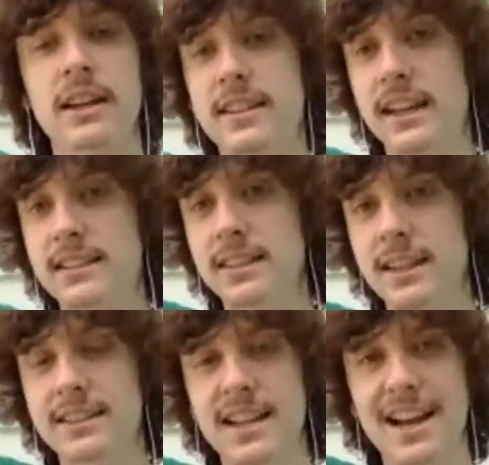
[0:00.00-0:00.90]
Dancing
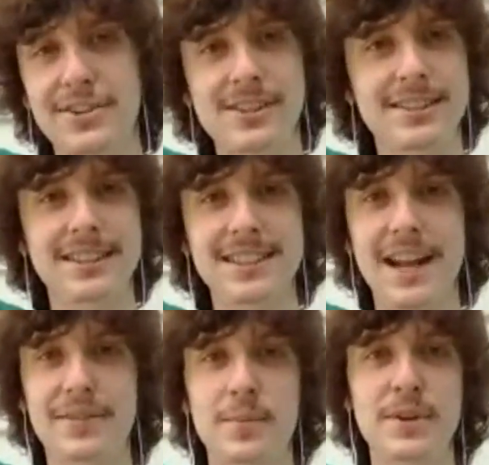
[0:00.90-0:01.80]
as the action doesn't
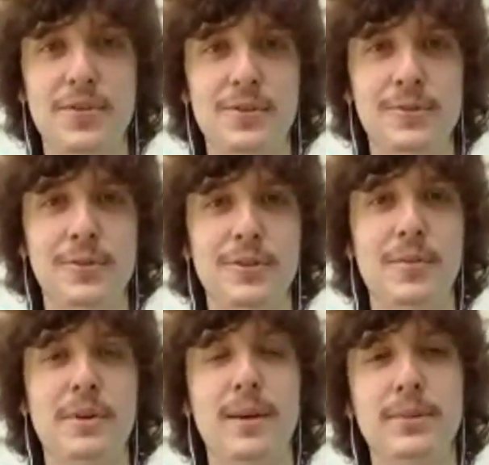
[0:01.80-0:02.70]
have to be crucial to the
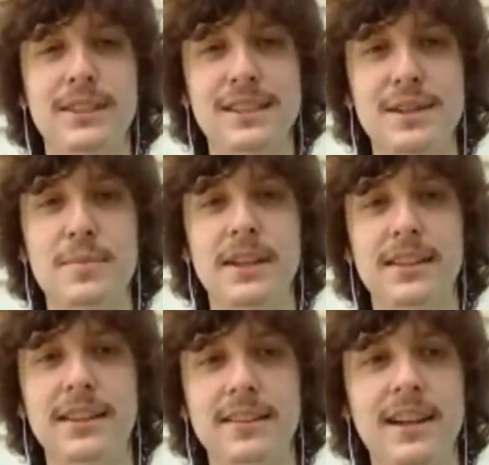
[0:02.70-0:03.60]
plot, but does need to be in
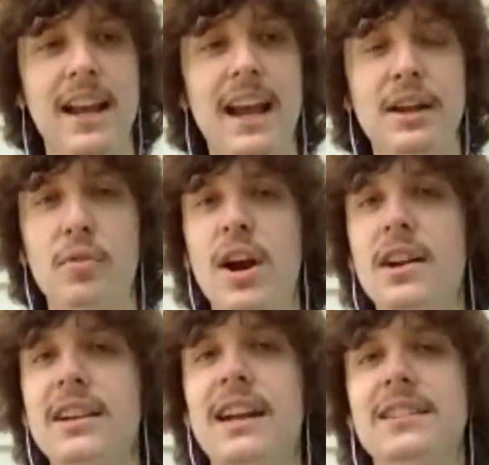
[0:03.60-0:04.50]
there. And a
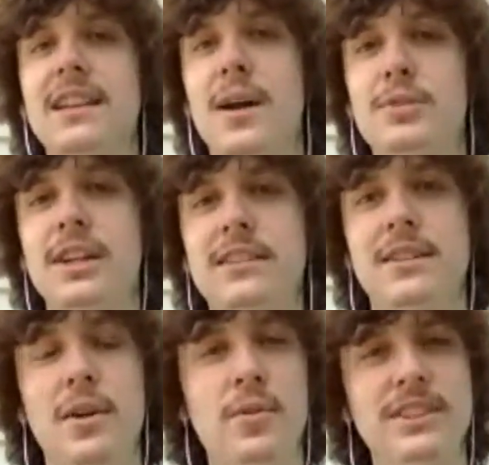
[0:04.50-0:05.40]
rock as the object,
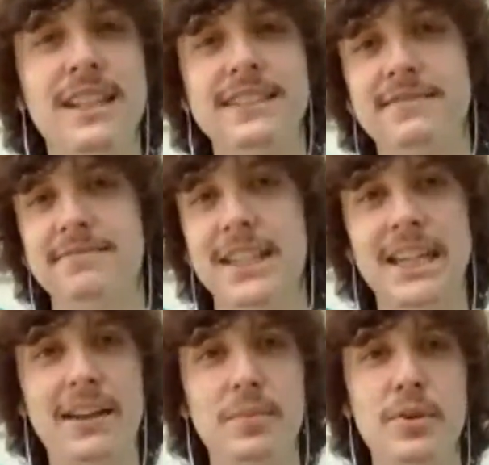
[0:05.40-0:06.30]
once again,
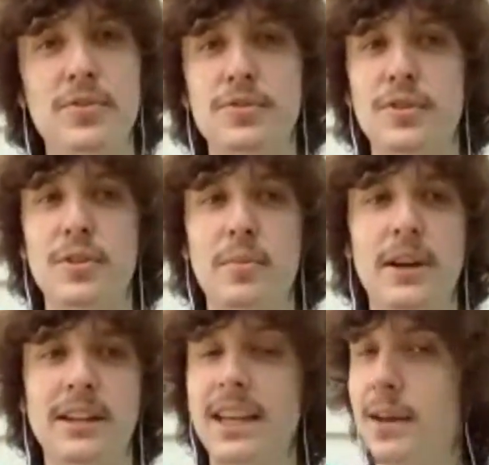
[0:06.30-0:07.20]
doesn't have to be crucial to the
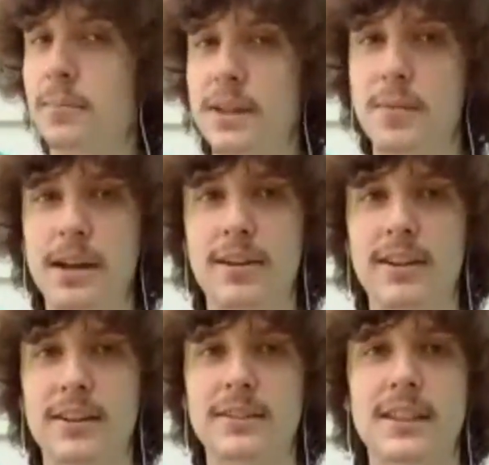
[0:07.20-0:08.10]
plot, can be in the
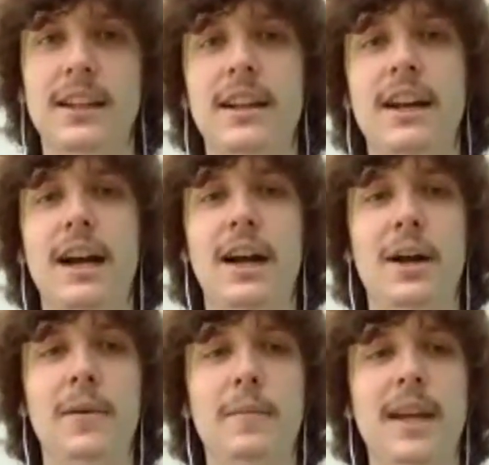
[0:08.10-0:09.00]
background,
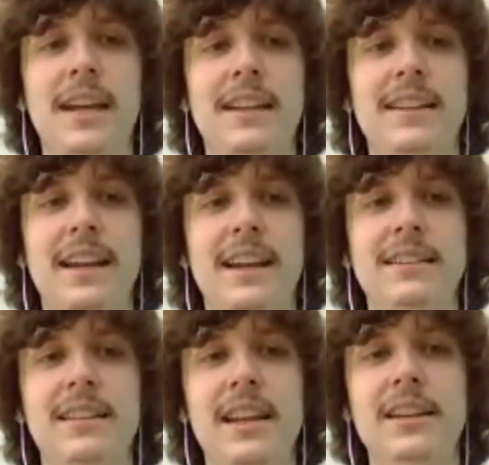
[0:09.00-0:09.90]
and that
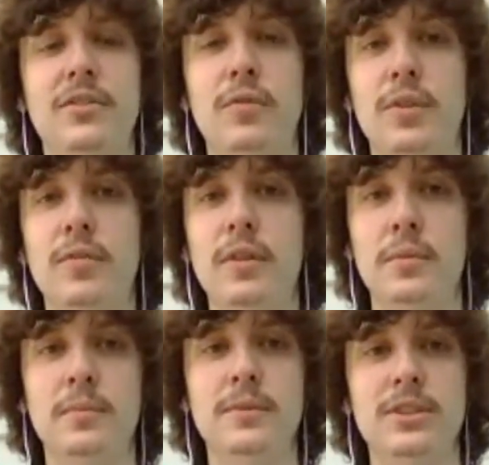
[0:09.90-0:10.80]
is for the
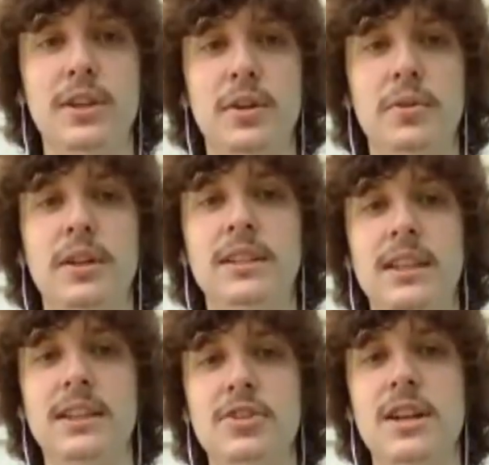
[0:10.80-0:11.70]
film. So
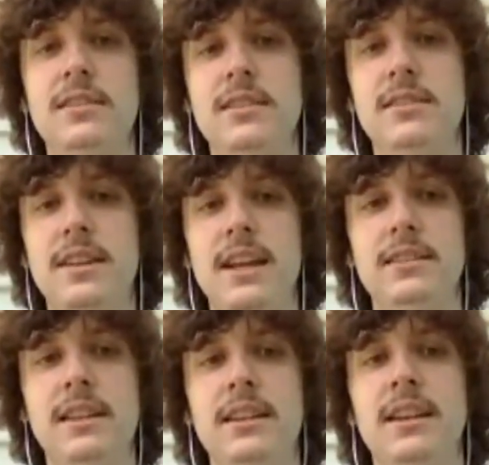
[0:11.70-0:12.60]
second chances,
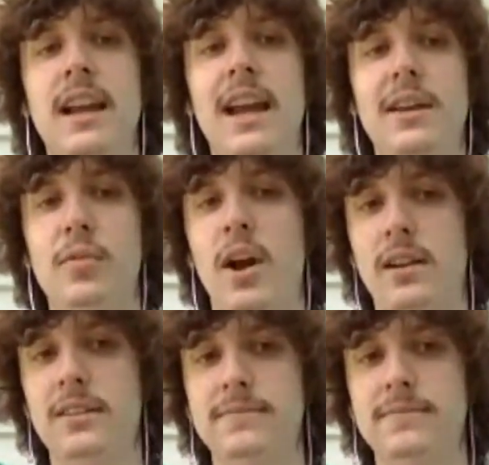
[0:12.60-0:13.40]
dancing, and a rock.